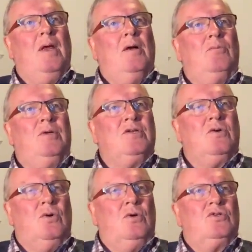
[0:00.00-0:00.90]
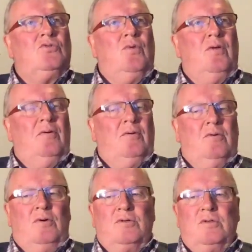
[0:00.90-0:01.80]
which
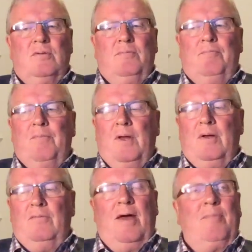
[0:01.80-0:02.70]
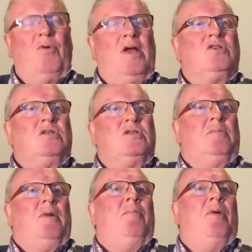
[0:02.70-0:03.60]
cause vibrations
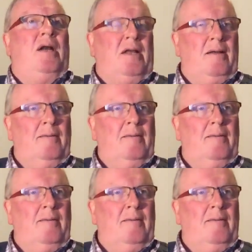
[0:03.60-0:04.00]
in my body.